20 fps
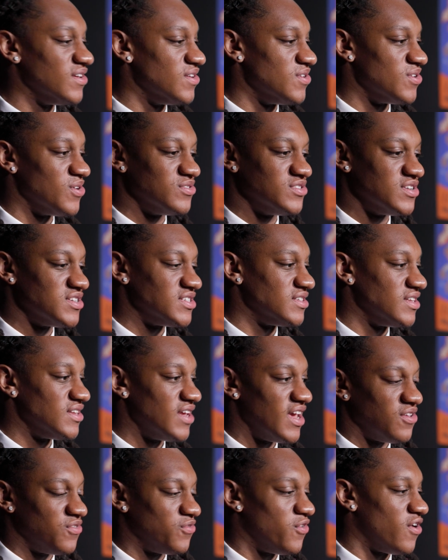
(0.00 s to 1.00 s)
you know, just
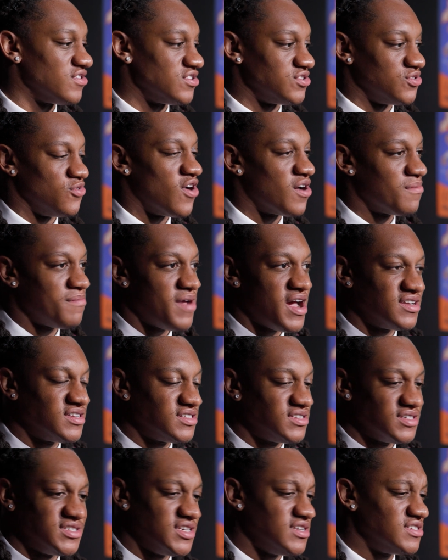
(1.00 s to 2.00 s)
as far as just going back,
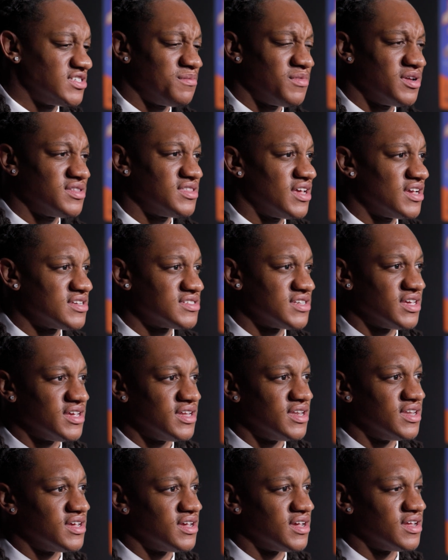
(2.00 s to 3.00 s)
just to see some of the things that
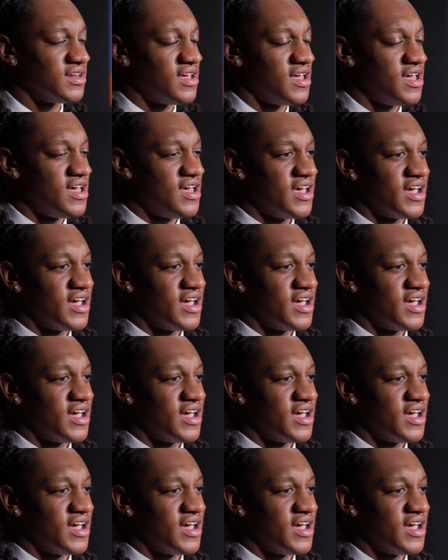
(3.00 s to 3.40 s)
he did.